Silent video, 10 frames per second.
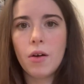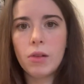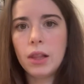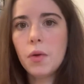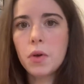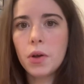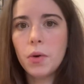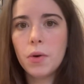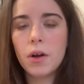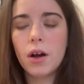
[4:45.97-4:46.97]

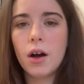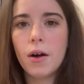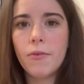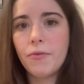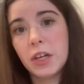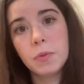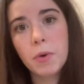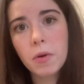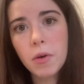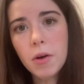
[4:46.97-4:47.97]
local
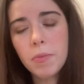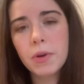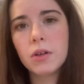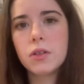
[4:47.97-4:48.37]
Facebook group.